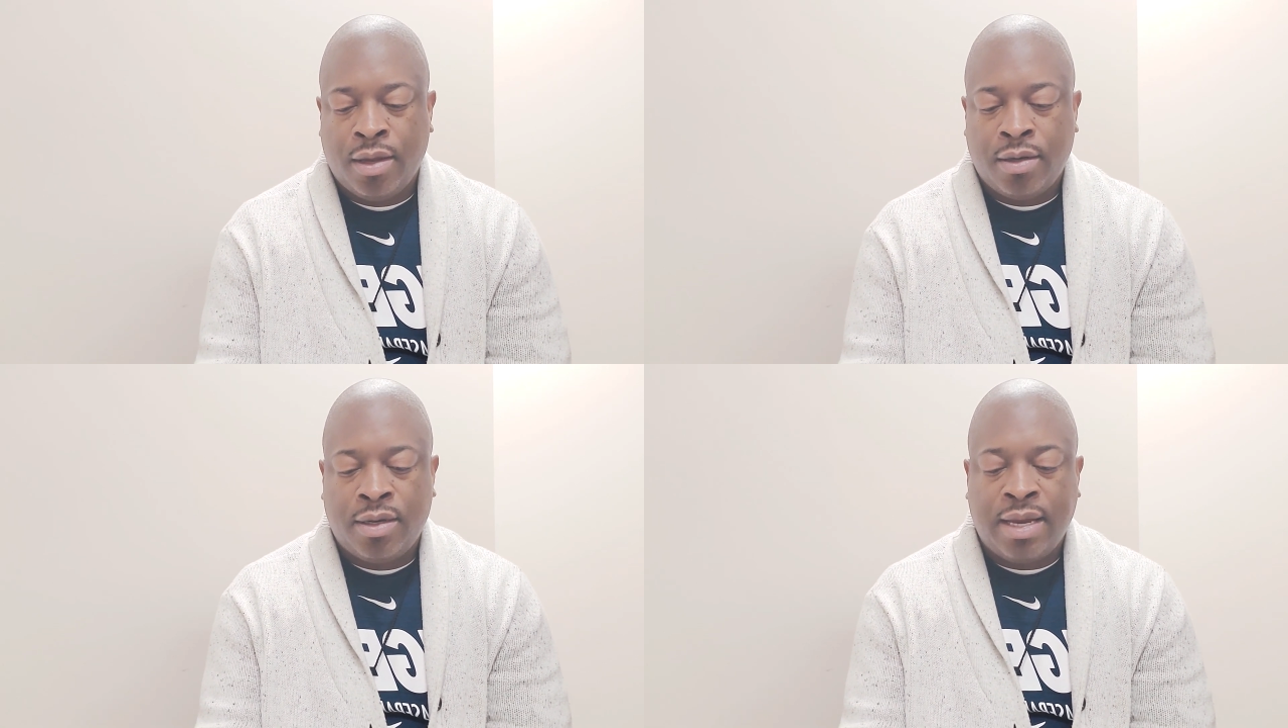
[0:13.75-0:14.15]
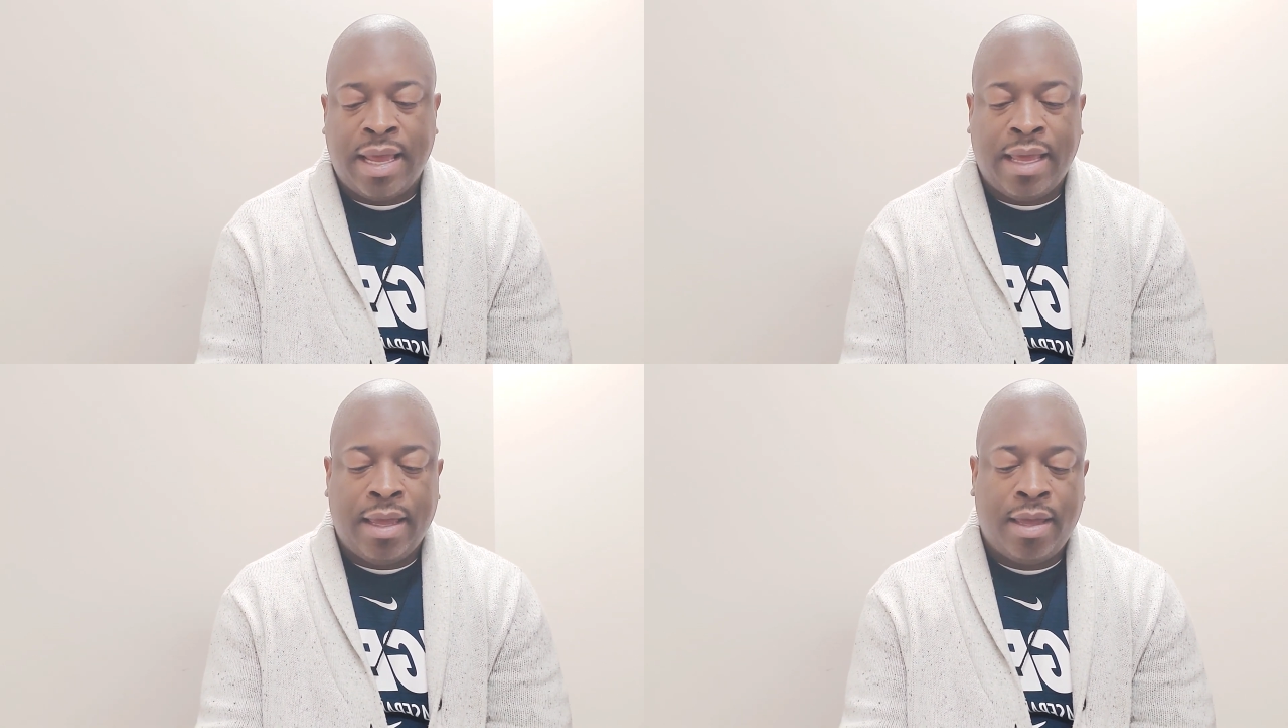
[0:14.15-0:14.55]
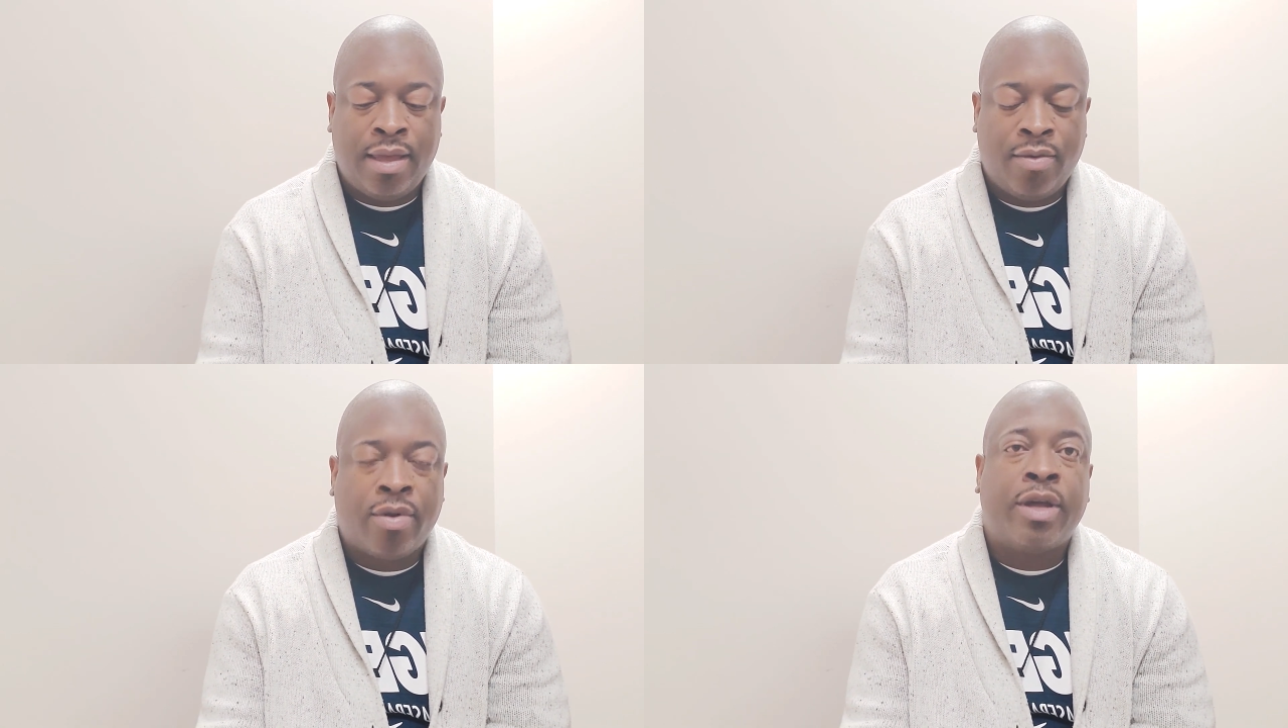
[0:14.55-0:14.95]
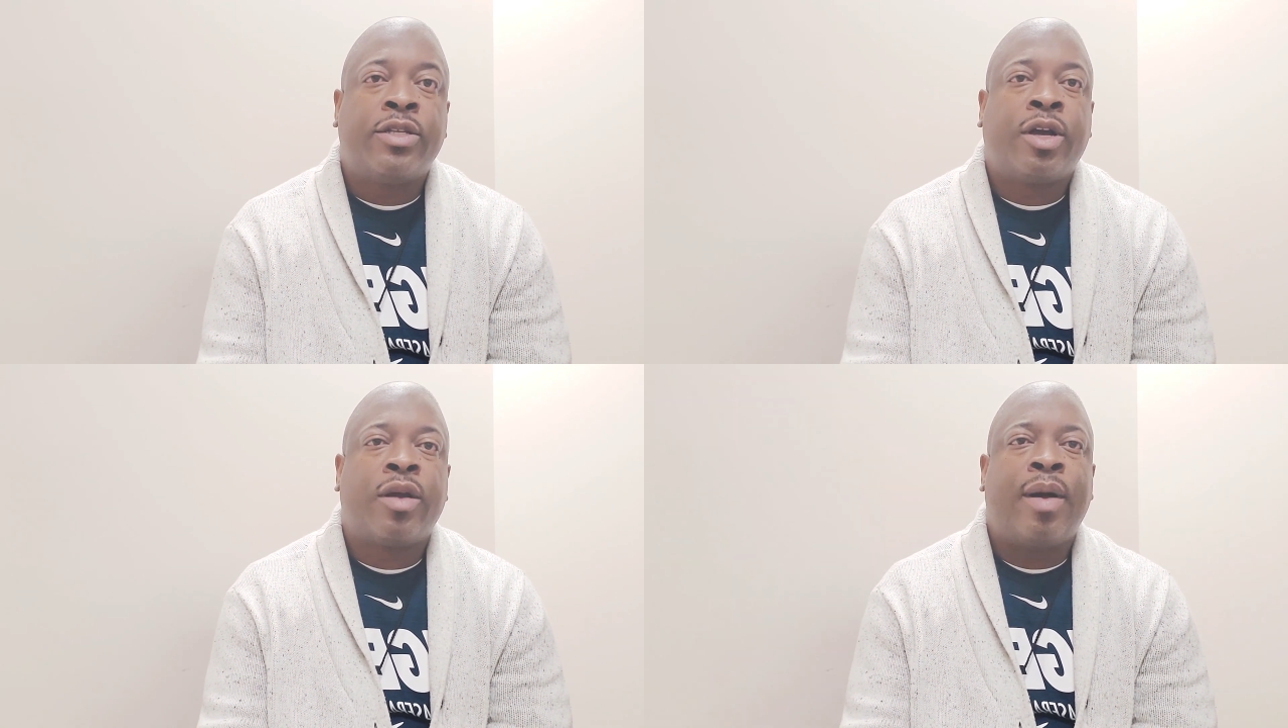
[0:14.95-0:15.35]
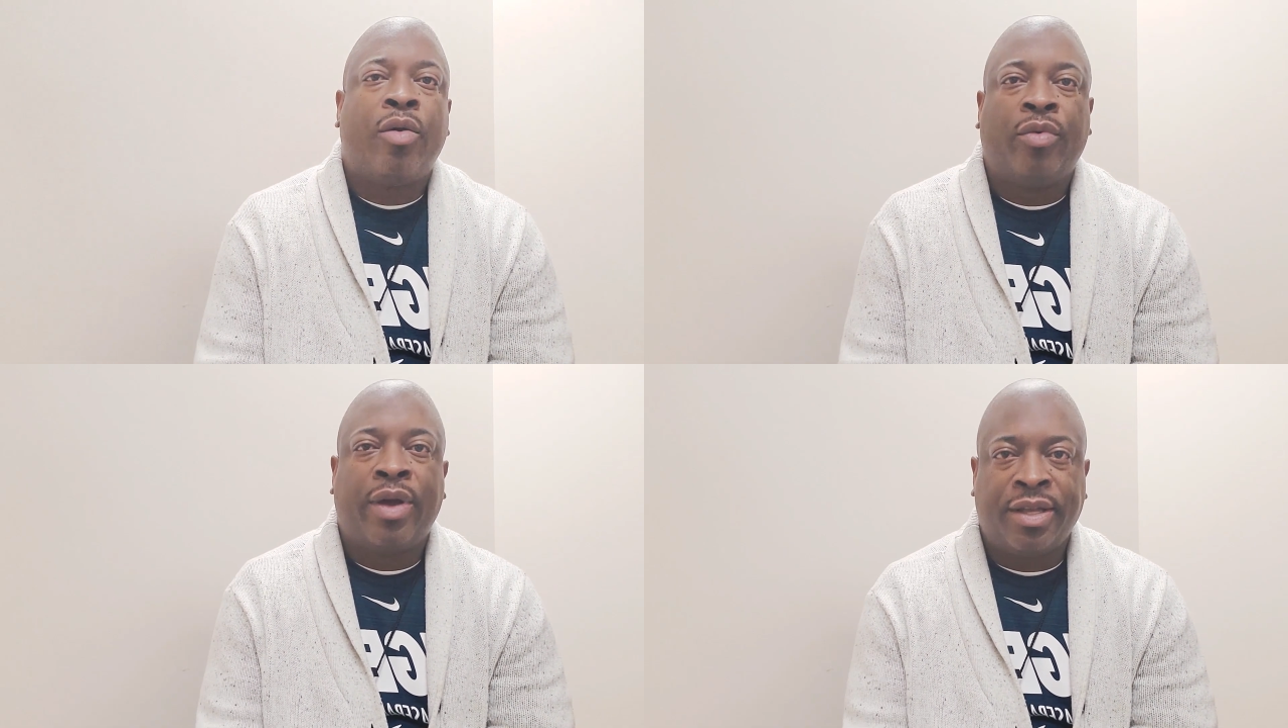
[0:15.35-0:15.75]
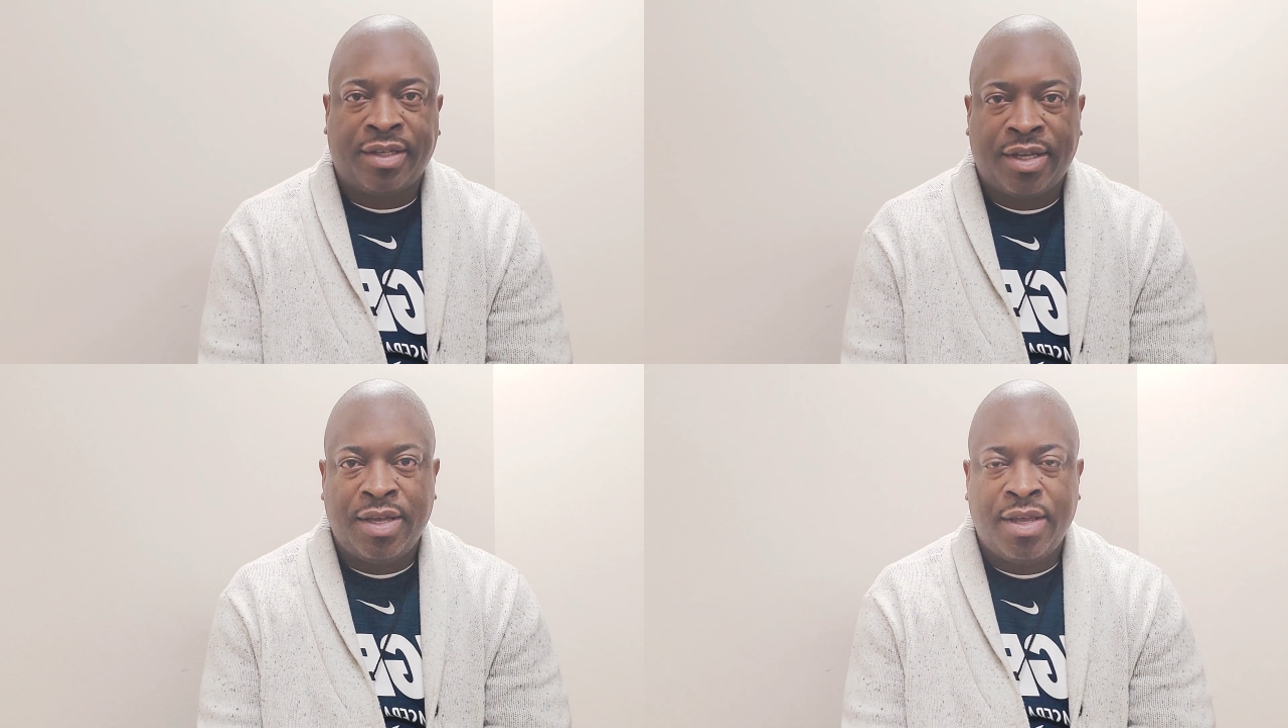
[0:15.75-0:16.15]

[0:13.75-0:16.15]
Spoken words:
Today, we're going to talk about risk